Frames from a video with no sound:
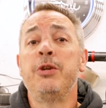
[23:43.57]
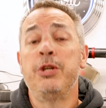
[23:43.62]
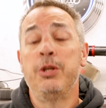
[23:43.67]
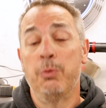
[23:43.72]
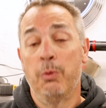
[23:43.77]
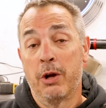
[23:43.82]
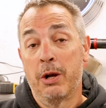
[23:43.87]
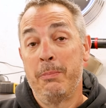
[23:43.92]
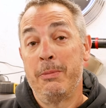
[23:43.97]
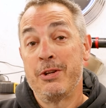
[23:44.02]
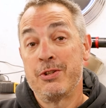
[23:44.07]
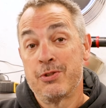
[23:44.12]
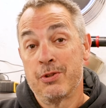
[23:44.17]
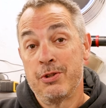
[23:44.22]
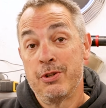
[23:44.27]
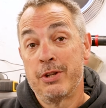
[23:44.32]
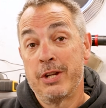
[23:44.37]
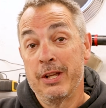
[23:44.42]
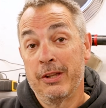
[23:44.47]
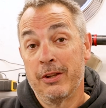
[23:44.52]
You want to make
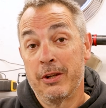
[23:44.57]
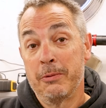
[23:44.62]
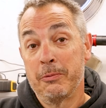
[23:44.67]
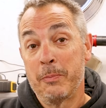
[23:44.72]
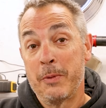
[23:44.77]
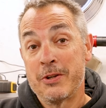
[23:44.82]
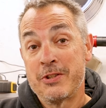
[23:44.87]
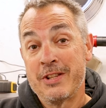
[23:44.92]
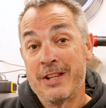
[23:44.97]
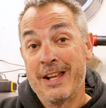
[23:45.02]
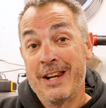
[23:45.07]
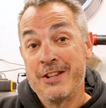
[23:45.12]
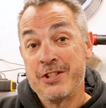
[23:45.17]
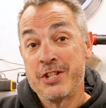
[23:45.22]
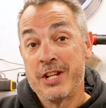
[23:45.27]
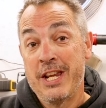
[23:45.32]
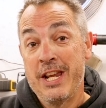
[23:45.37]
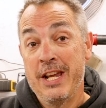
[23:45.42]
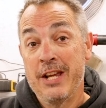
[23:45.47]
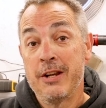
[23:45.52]
sure you're killing as much of that
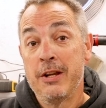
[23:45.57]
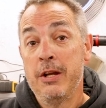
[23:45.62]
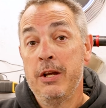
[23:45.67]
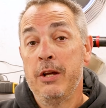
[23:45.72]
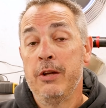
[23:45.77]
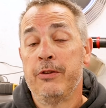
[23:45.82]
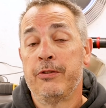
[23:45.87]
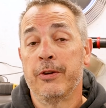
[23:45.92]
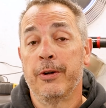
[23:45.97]
as you can.